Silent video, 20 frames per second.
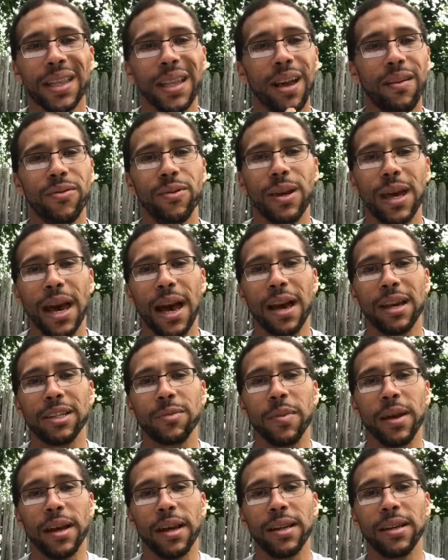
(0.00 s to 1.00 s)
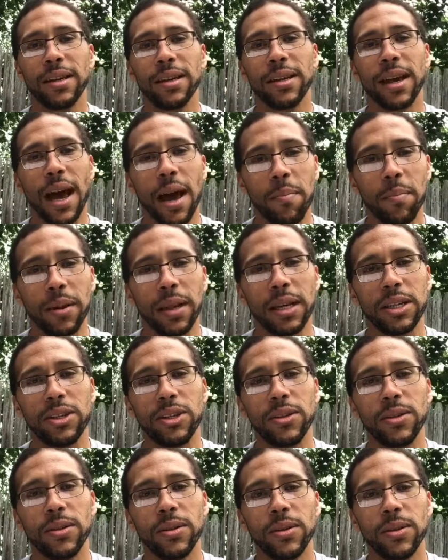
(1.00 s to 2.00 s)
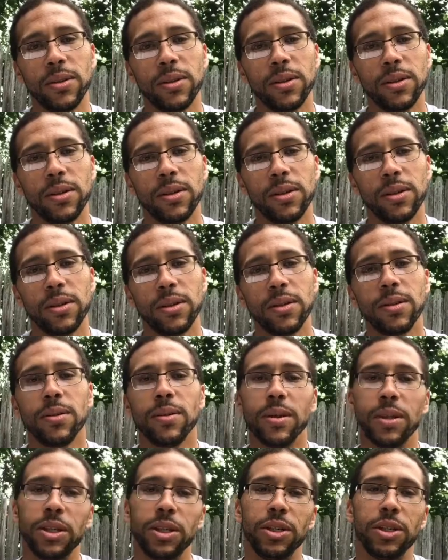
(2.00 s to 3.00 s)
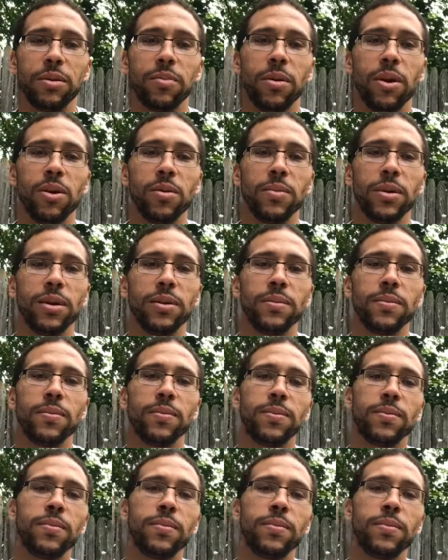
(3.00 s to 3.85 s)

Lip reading: Love you guys, man. God bless you. This is your moment.